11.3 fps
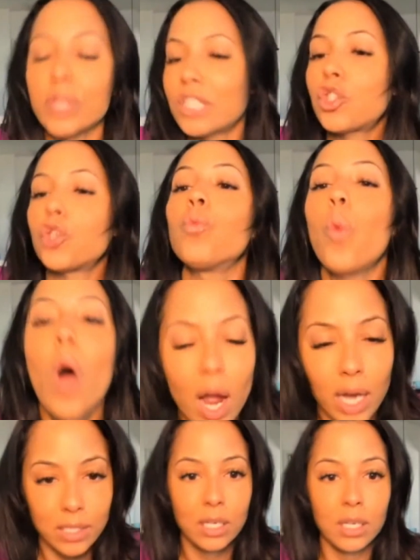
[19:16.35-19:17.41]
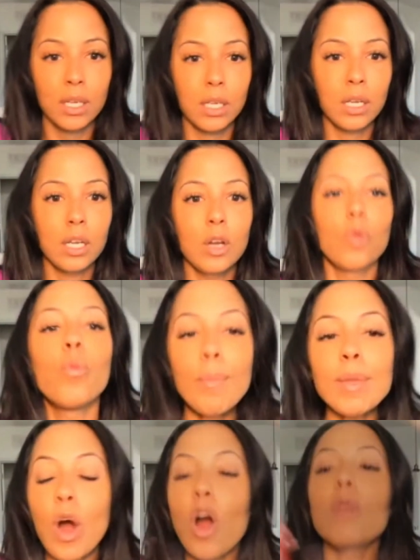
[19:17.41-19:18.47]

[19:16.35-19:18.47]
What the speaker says: that you want. Women are